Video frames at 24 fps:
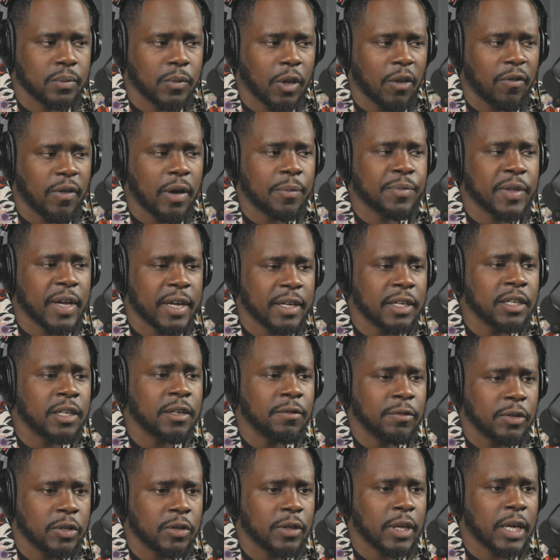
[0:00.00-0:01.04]
if I'm
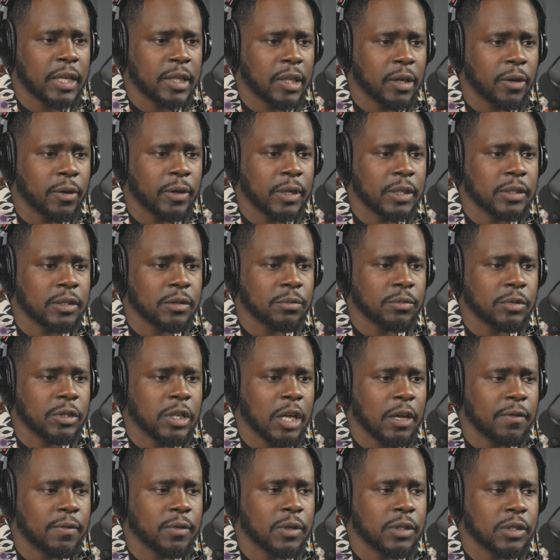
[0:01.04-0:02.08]
naive to that, there is some
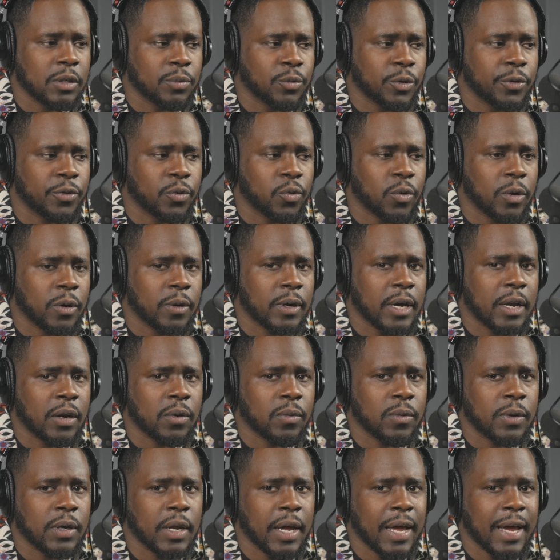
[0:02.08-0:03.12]
slavery somewhere in the world. I
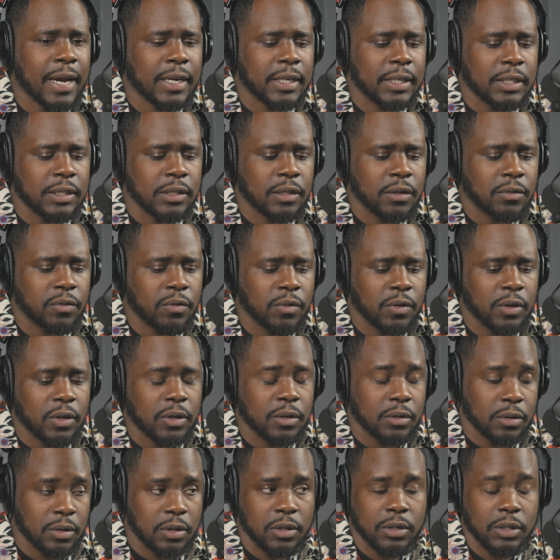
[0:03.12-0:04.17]
don't want to act as if
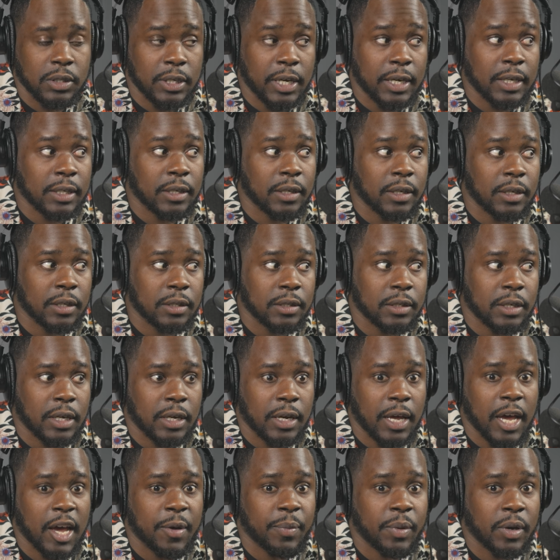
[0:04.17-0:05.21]
it's not it's
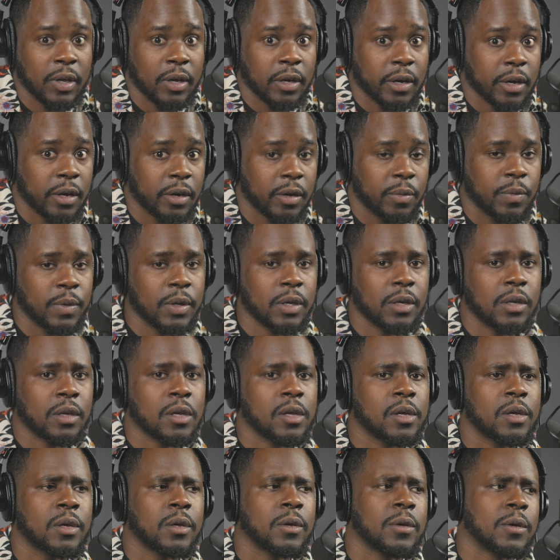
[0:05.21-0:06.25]
not happening. It could be.
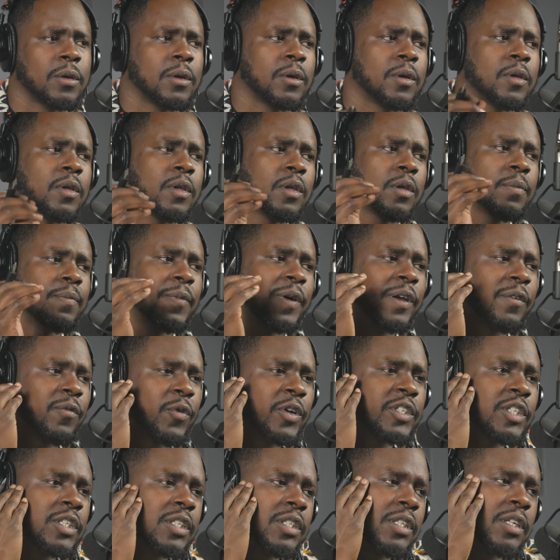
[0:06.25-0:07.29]
But if
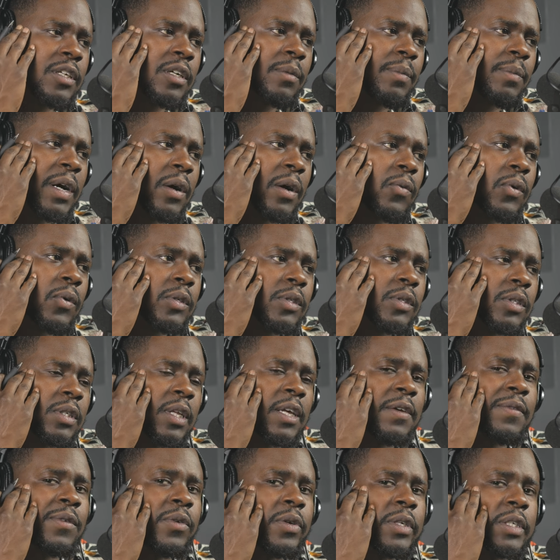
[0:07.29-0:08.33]
we just think about what
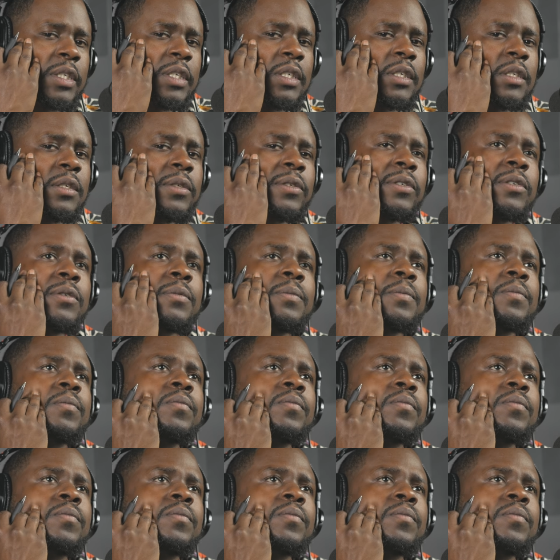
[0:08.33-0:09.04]
slavery is,